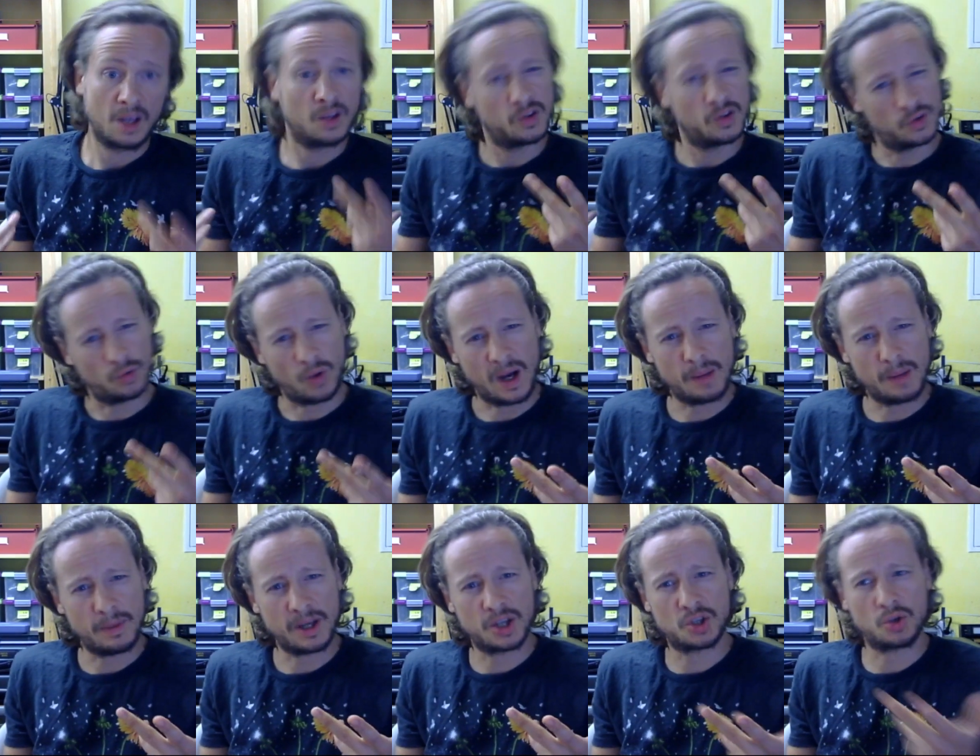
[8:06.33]
So
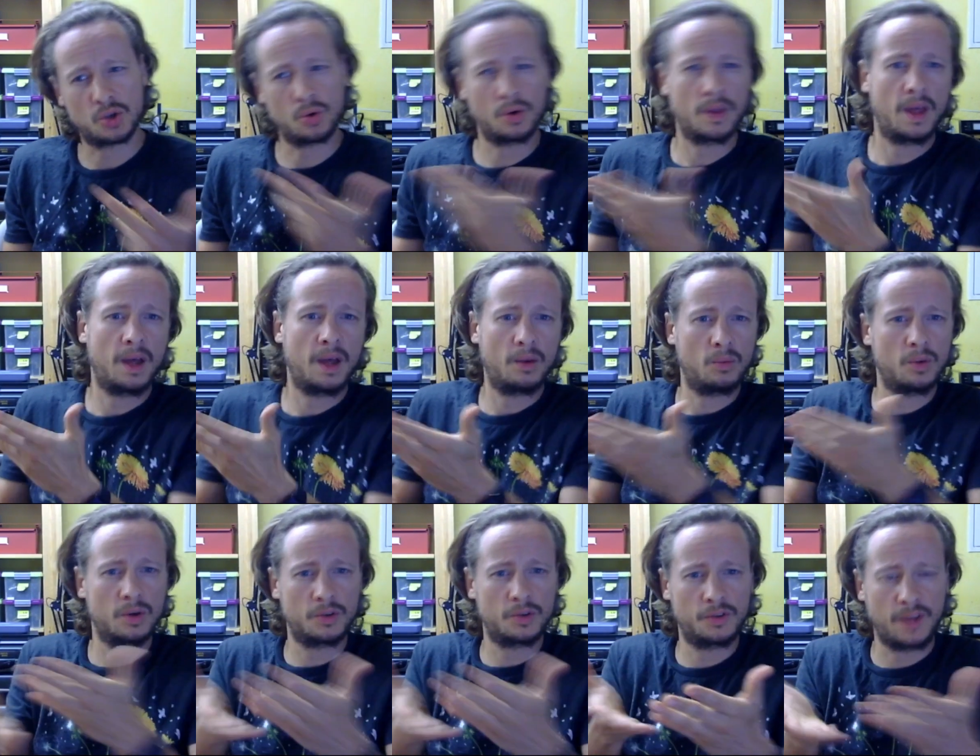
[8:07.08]
I make sure
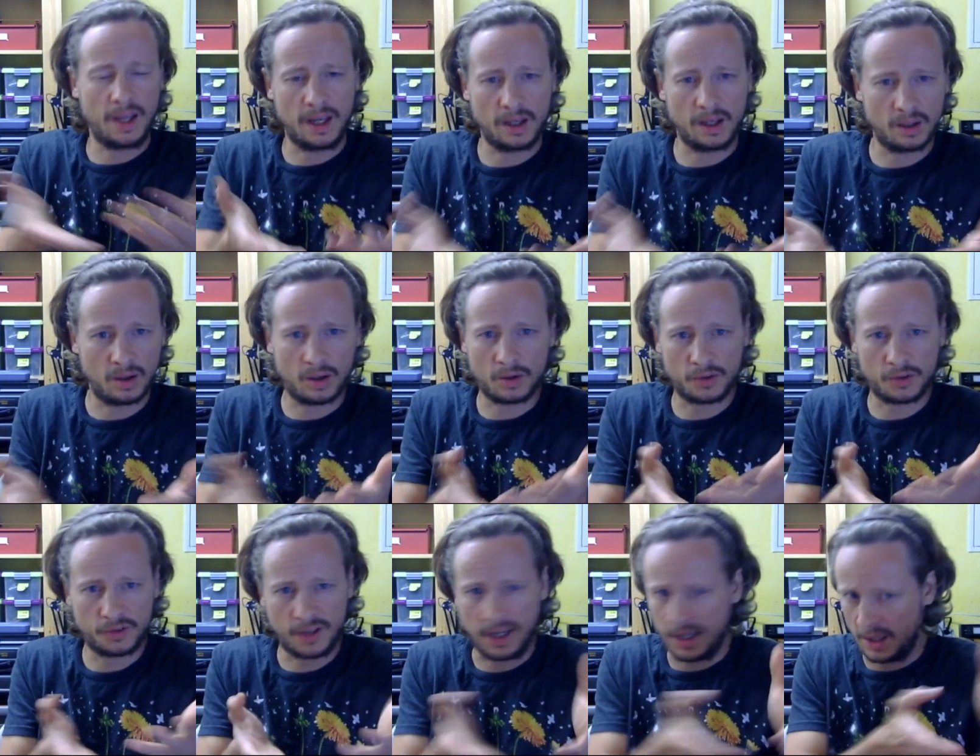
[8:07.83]
that we're staying
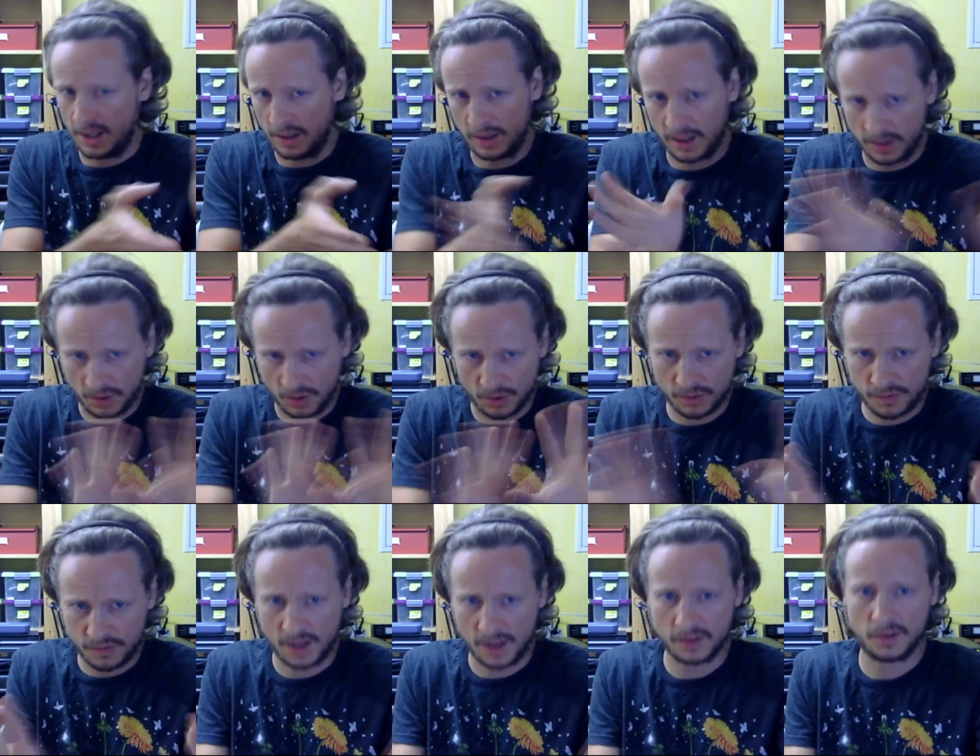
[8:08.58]
all sane and that your
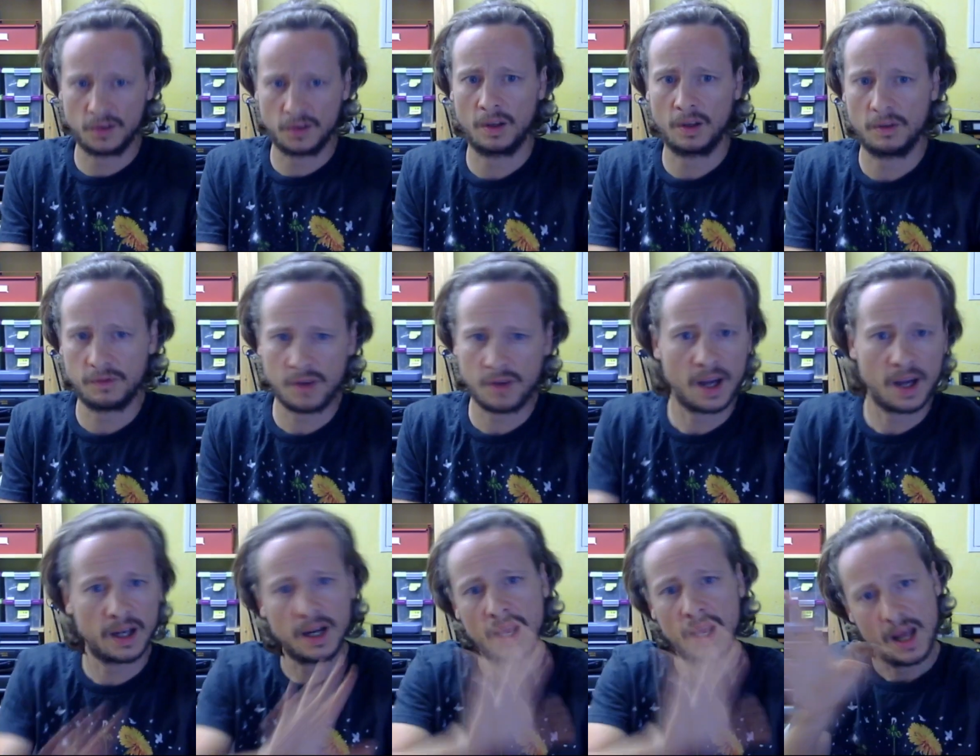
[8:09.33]
files are still
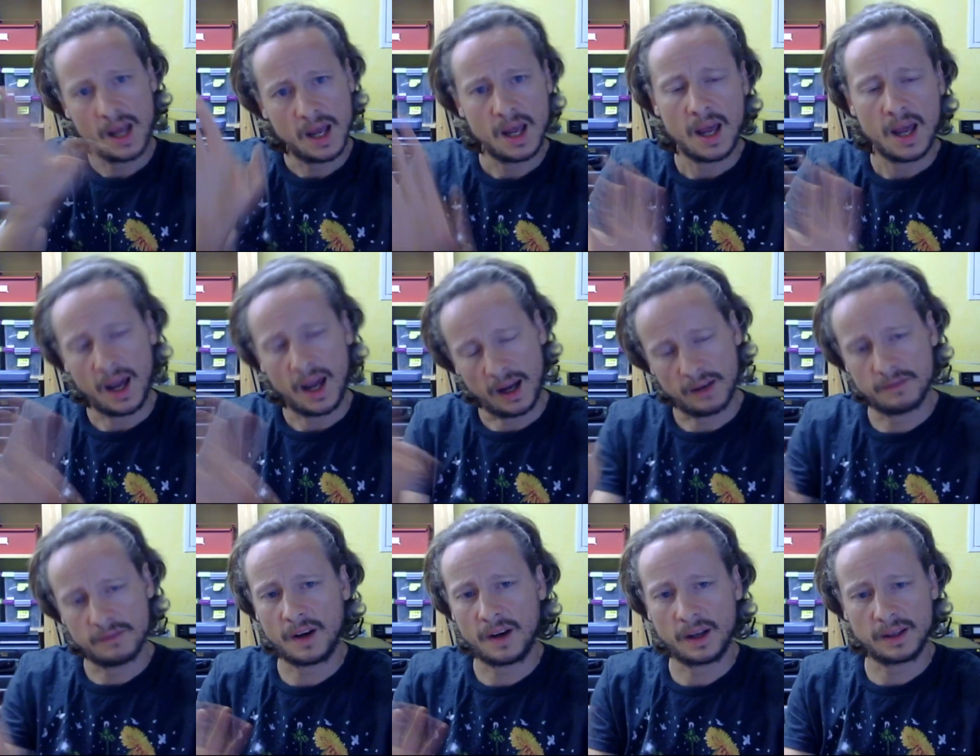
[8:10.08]
fine,
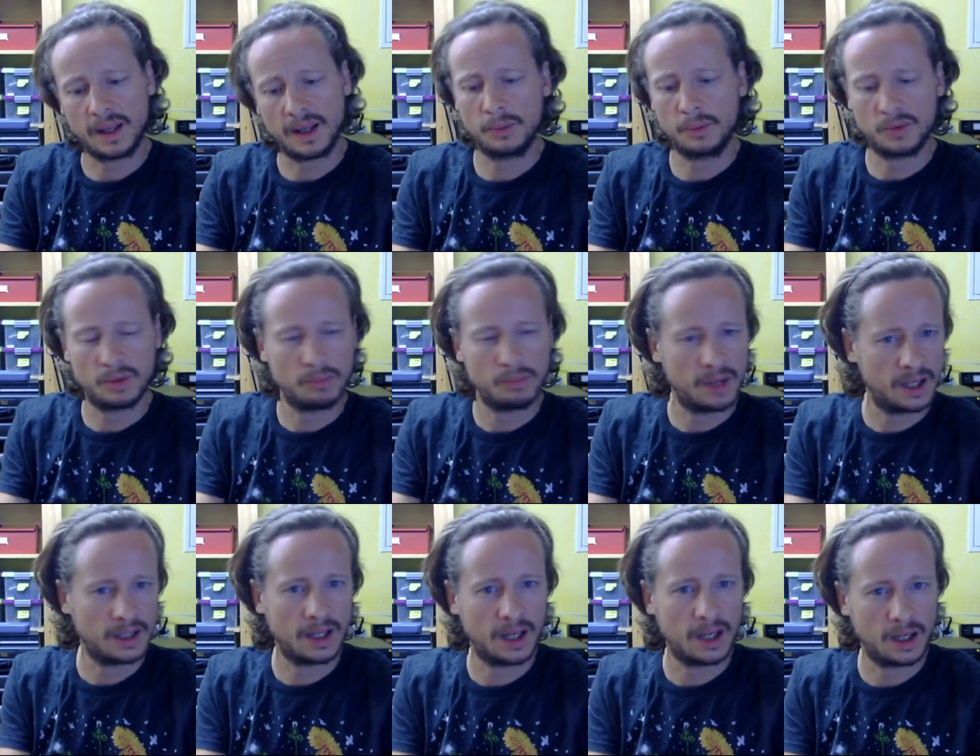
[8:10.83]
and file names and
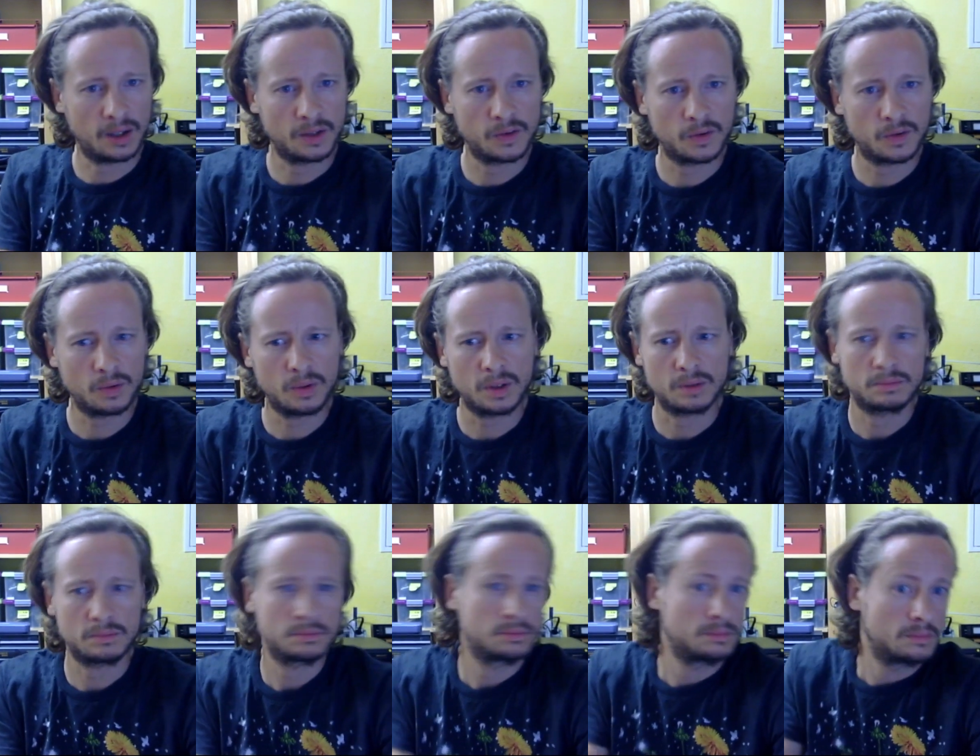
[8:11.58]
metadata and so on.